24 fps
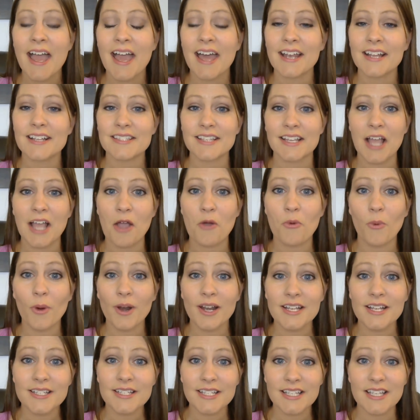And it's like, I
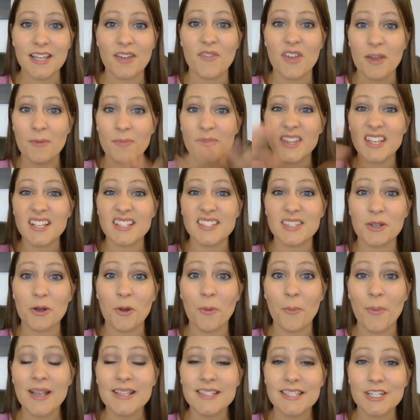wanted to give him these
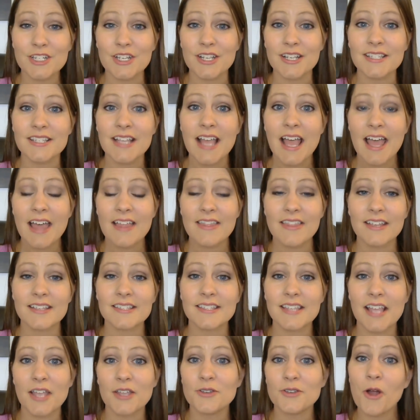little messages that
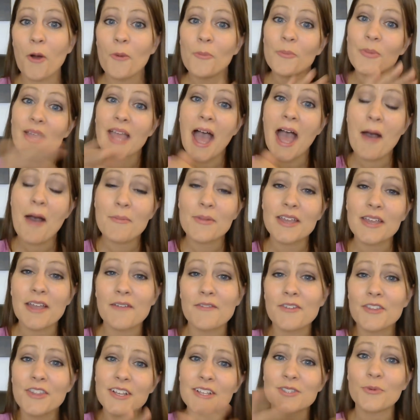say, you know, be happy,
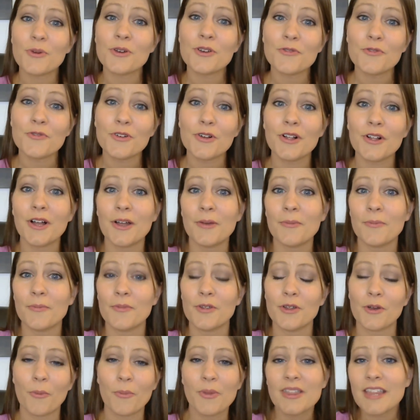everything's wonderful. And,
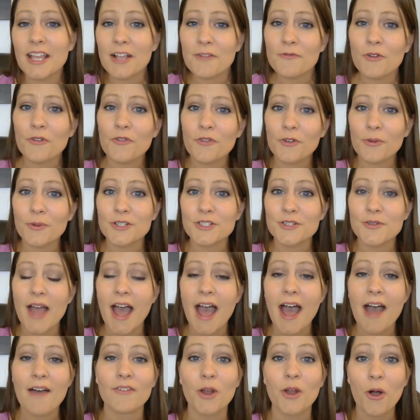you know, be thankful for what you
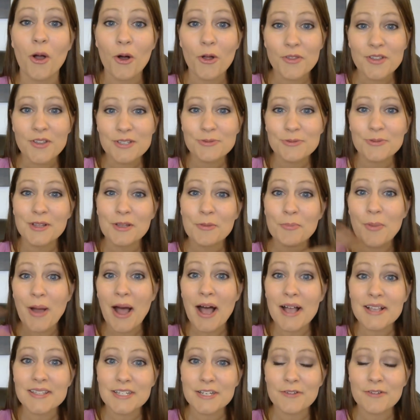have and all these really
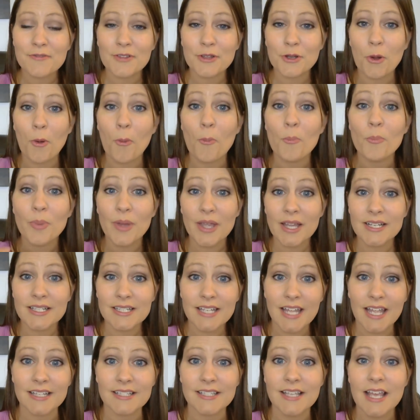positive little
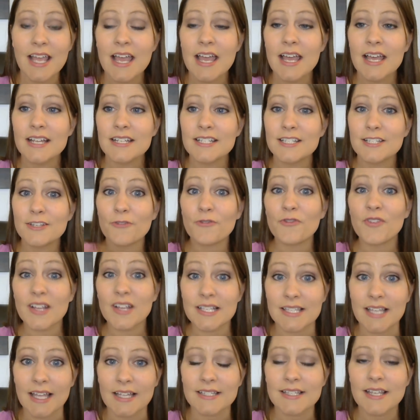band-aids to
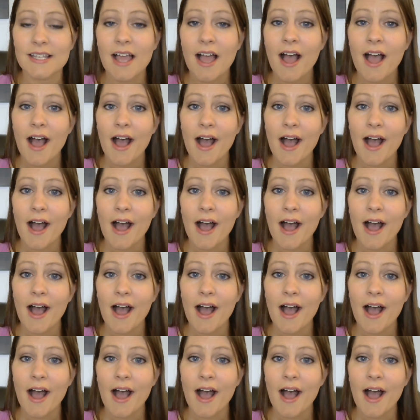fix it.